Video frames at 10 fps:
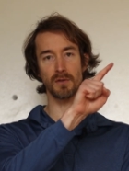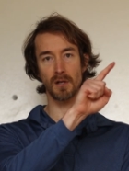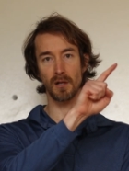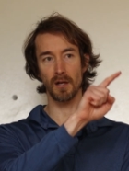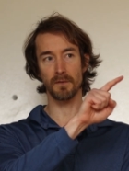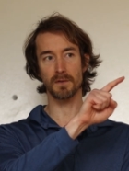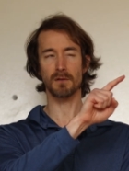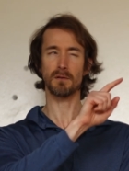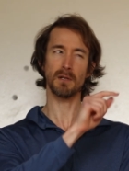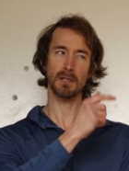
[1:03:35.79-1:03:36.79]
cliffs,
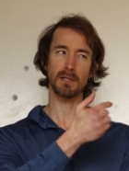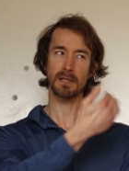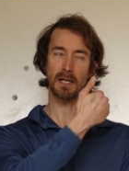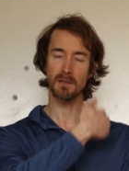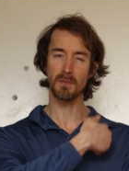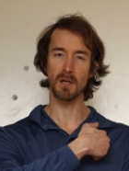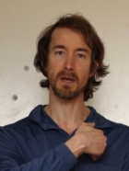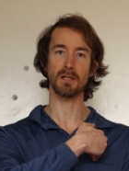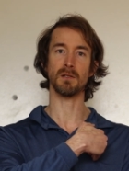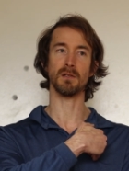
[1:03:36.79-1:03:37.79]
it sends me a
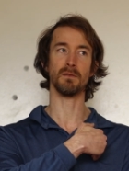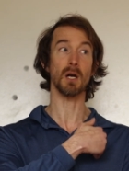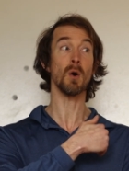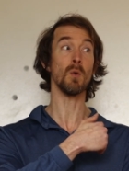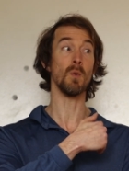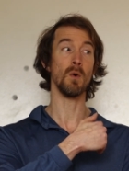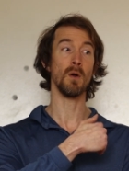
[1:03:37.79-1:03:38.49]
message of like, oh,